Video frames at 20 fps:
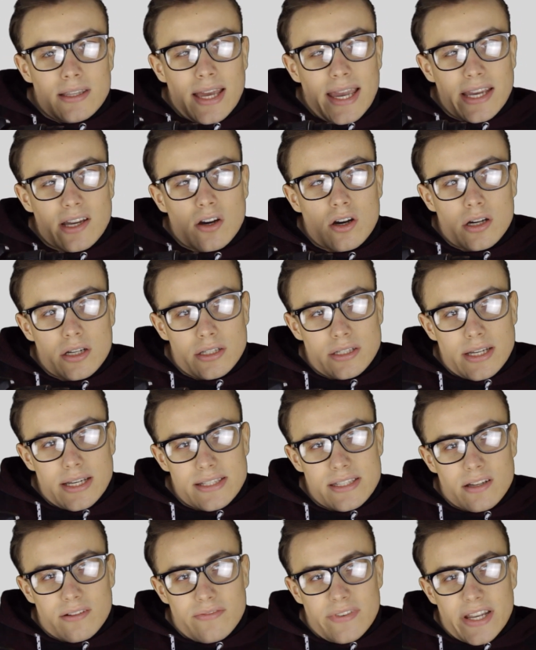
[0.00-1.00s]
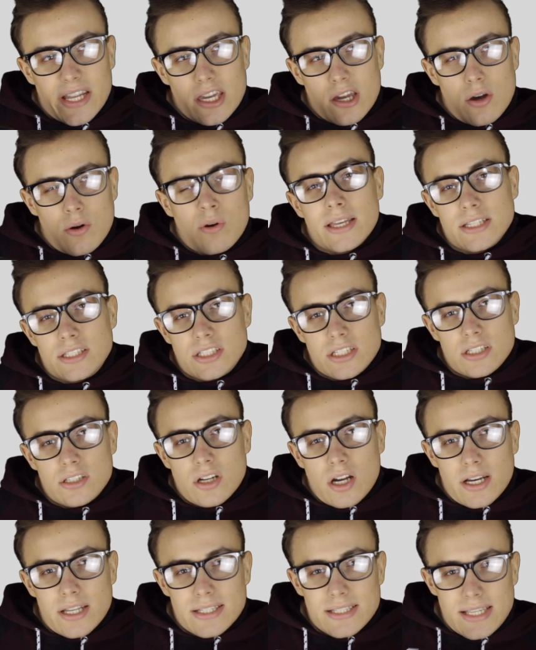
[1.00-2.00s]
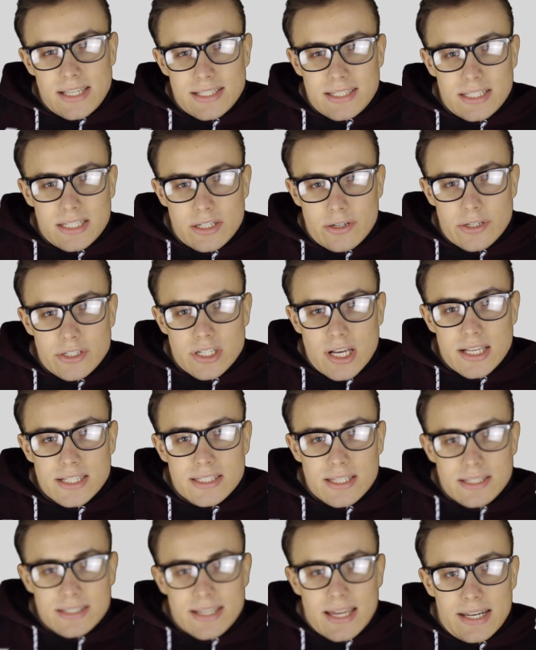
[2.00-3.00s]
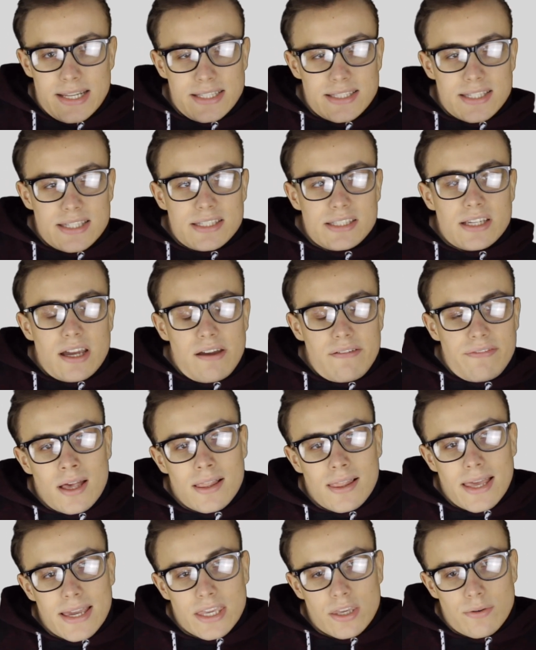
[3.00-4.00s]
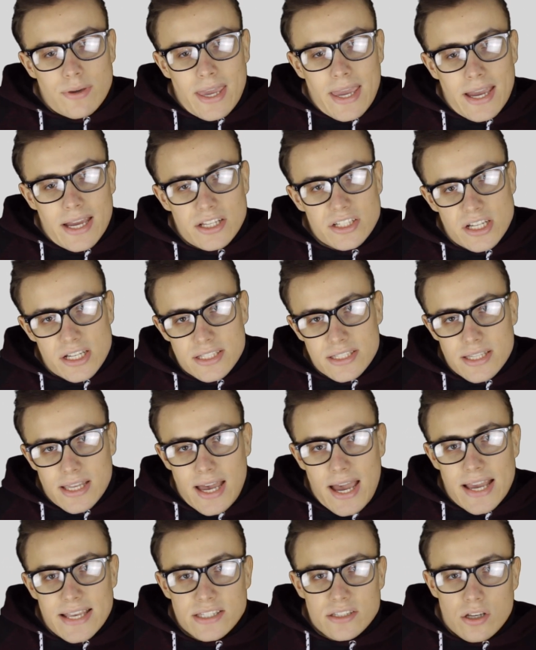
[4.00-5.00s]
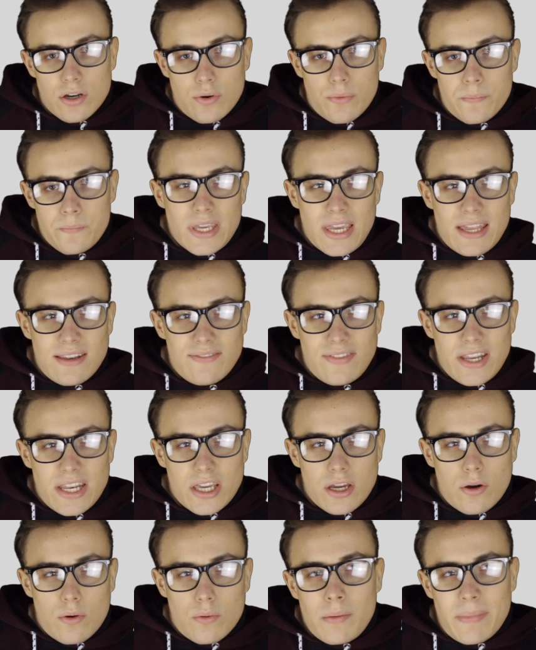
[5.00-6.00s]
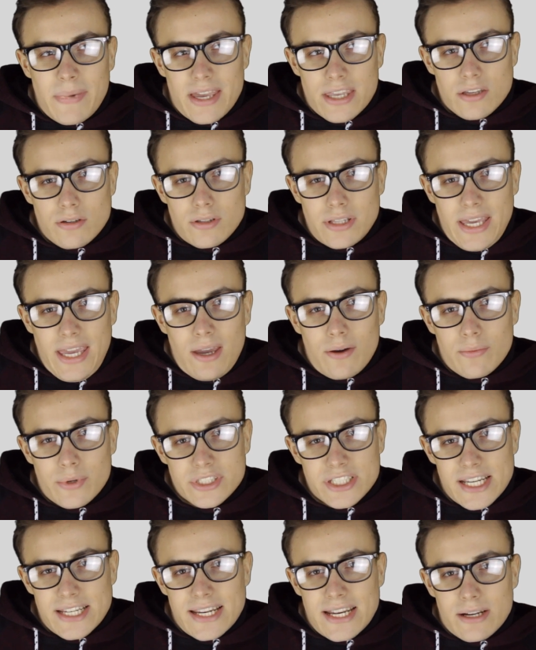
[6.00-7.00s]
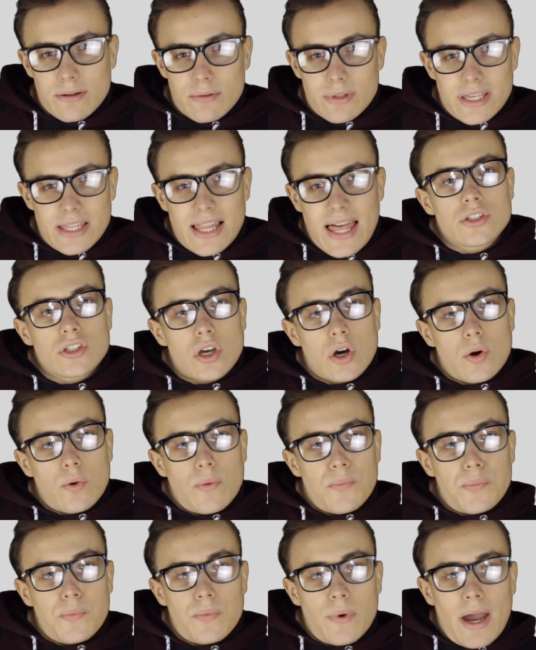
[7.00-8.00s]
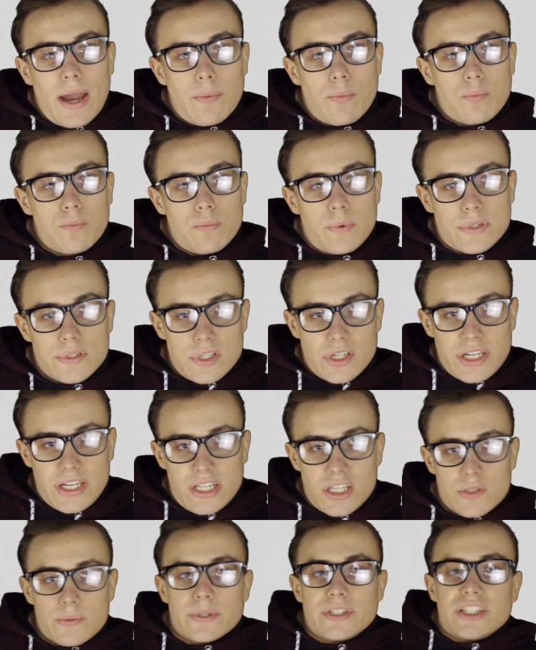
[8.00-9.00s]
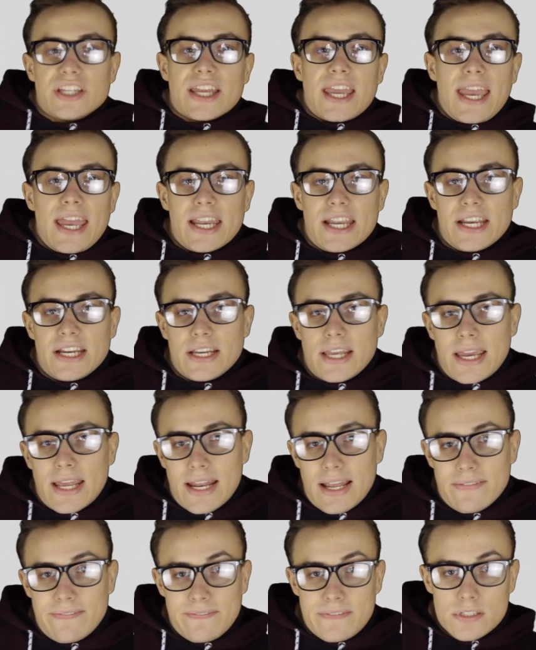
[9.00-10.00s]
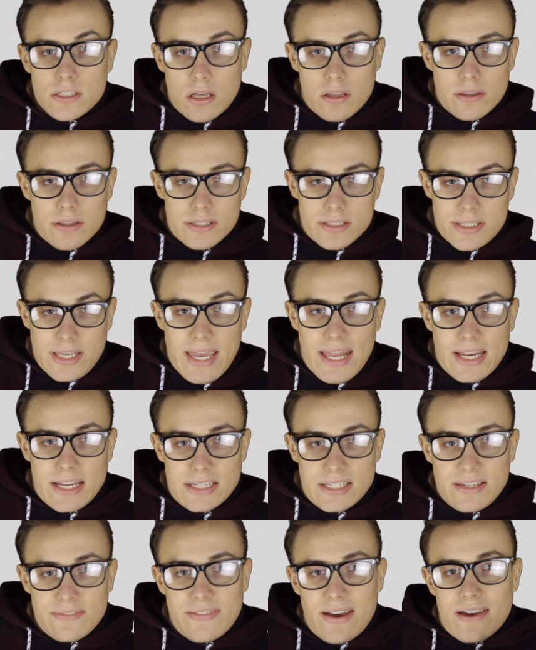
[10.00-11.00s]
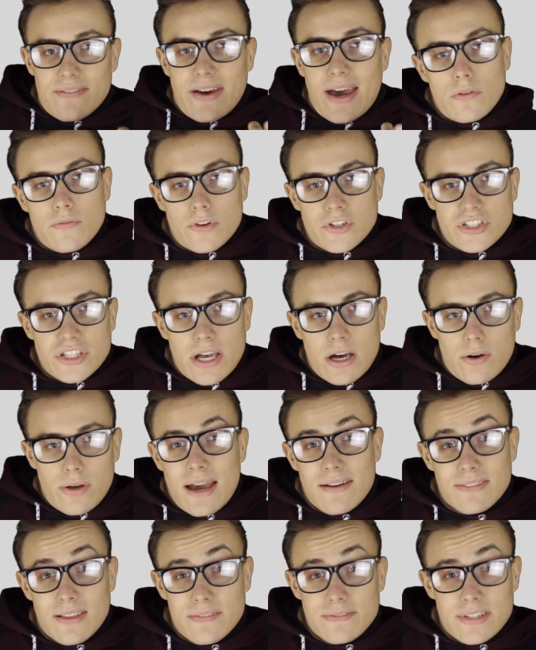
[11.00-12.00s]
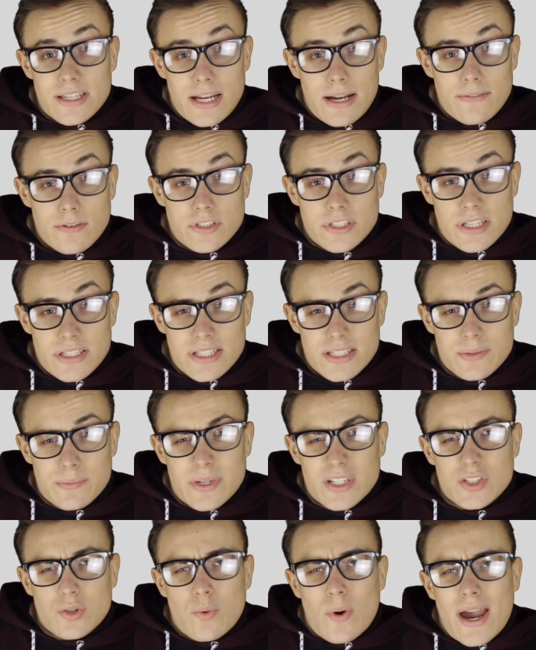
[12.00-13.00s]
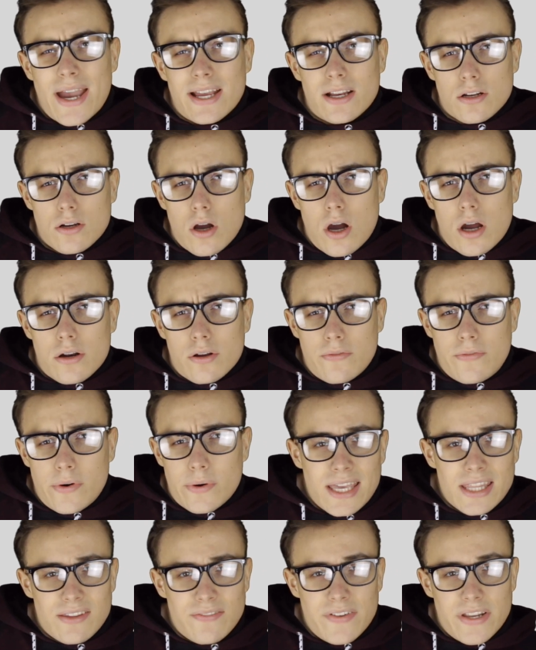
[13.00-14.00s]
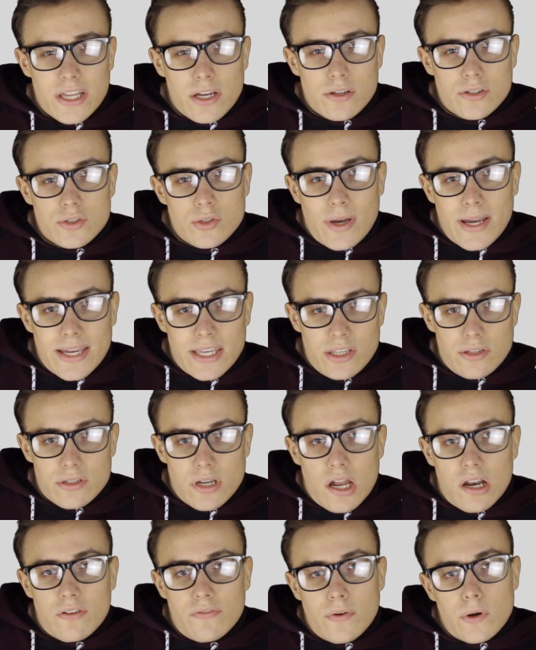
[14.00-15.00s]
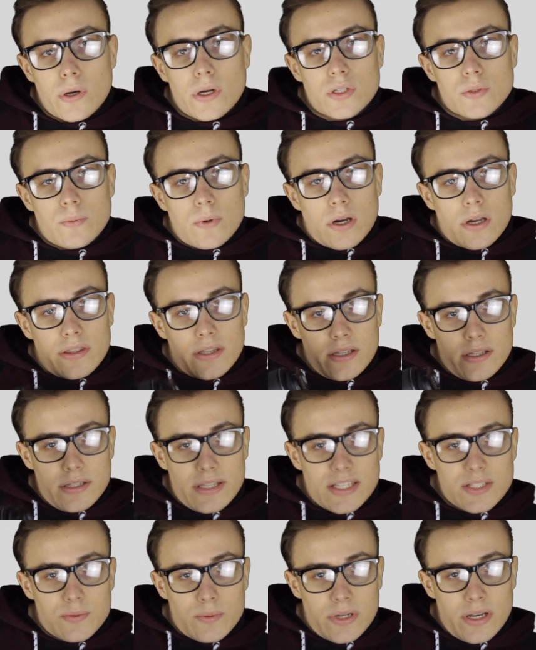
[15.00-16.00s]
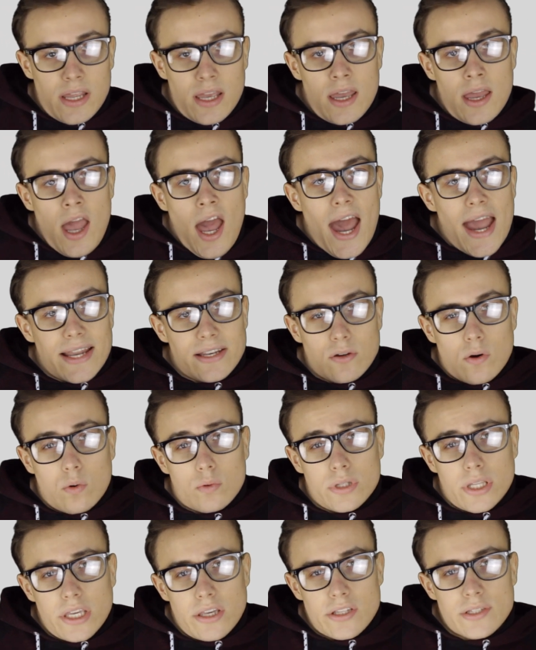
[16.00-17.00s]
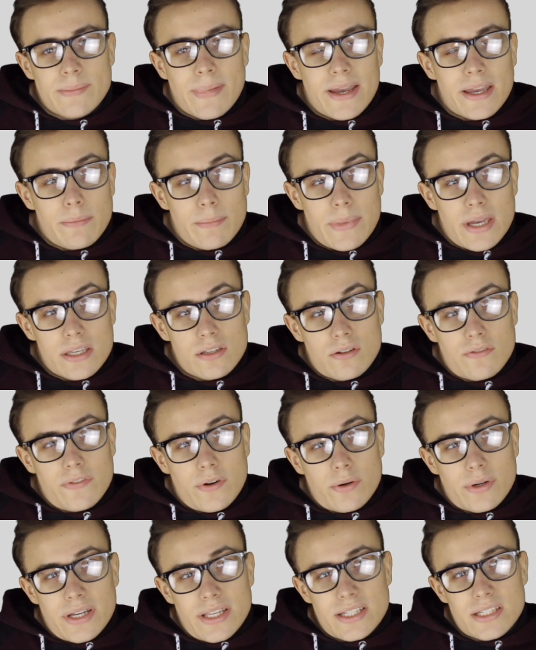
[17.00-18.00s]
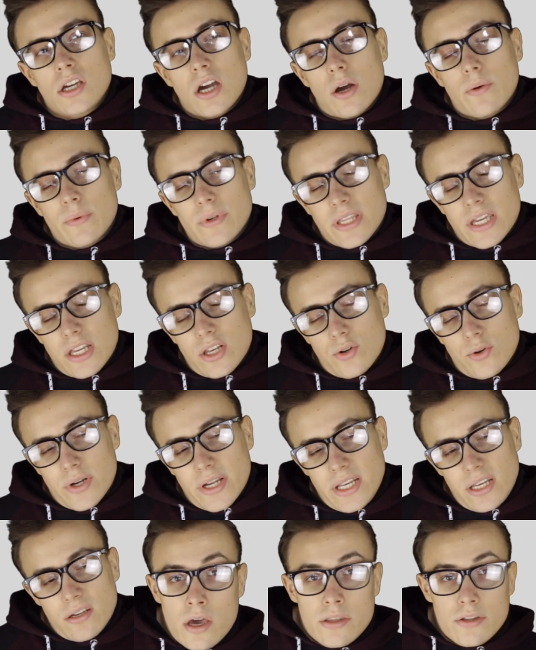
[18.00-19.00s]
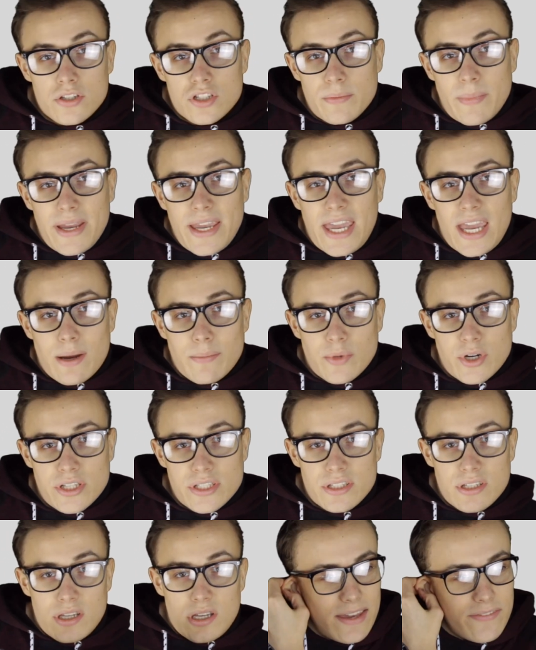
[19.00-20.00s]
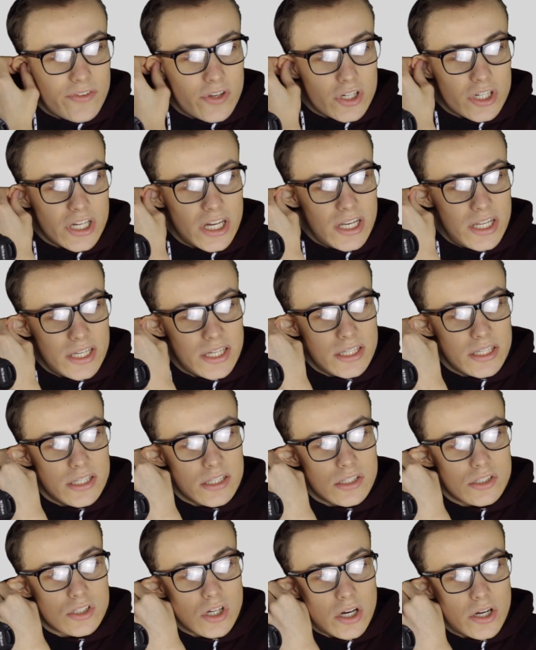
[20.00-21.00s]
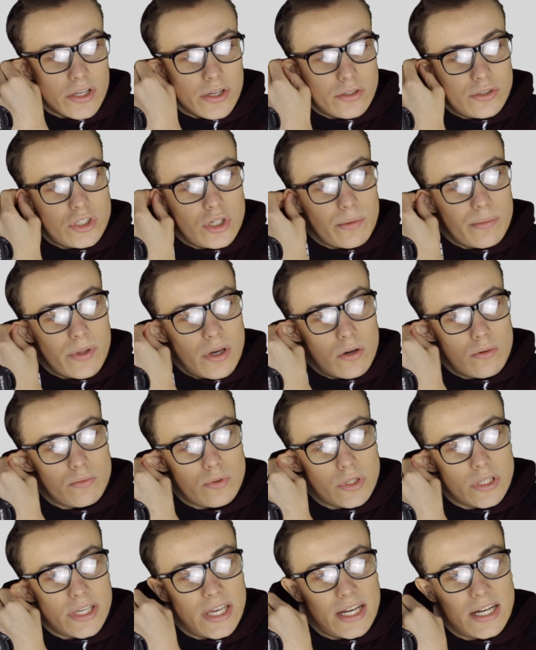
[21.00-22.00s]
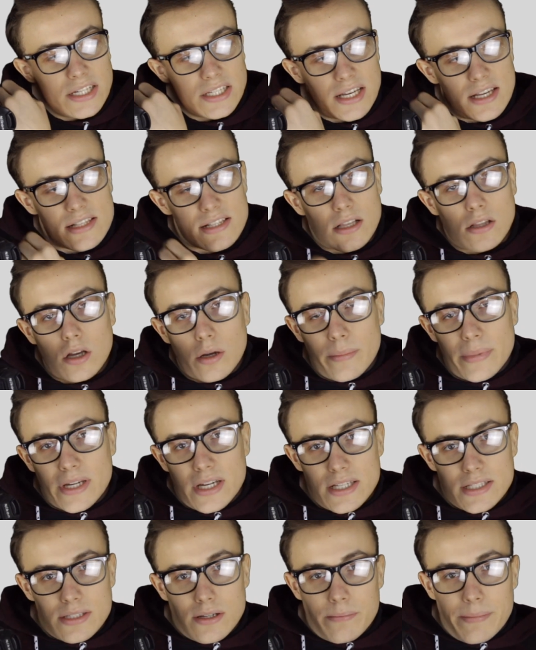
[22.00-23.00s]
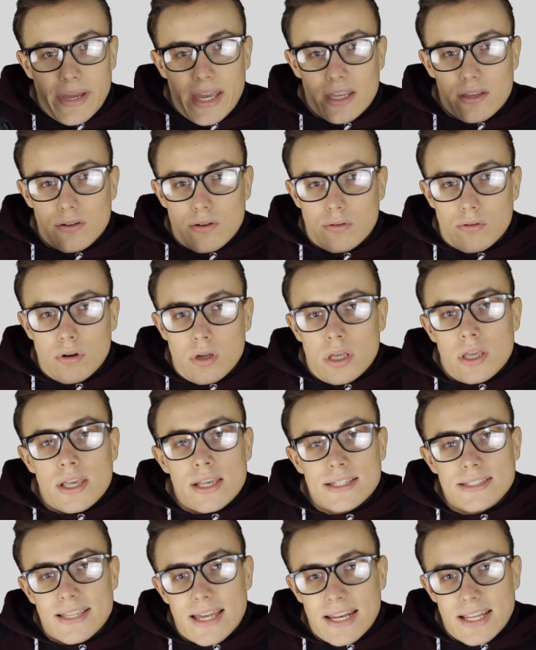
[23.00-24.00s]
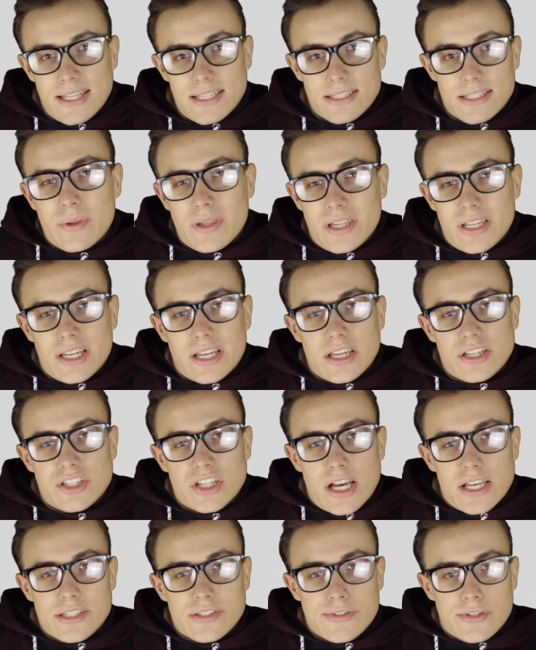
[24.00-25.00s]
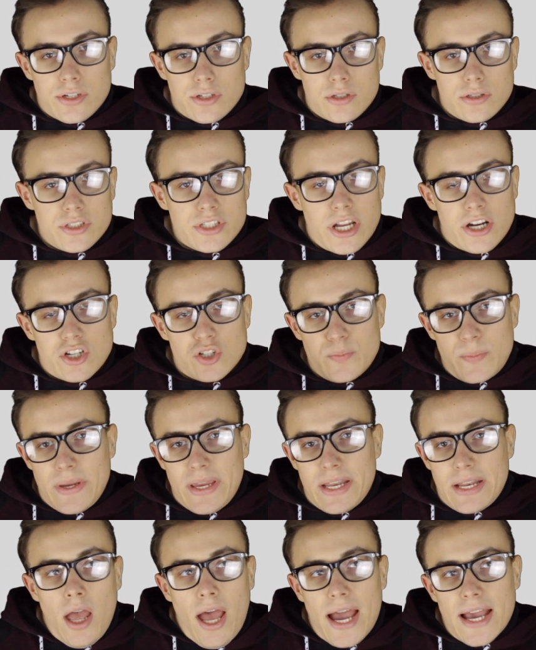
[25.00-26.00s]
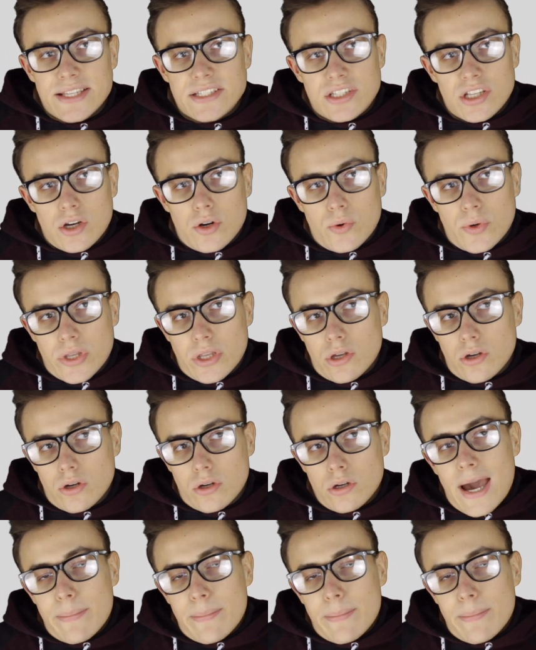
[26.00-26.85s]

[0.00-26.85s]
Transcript: Nikon does their video. It's just not as easy to adjust the settings and stuff. Like, you can't adjust the ISO in video manually, which I didn't really like. So I was looking to switch to Canon, and I saw this Canon T5i for sale. I've loved it ever since. It's much quieter autofocus in the videos, so I can use autofocus, where on this one I had to only use my manual focus. Got really annoying. Those are my cameras. If you're gonna start YouTube though, get a DSLR, because the manual settings, ability to adjust your shutter speed, ISO, and your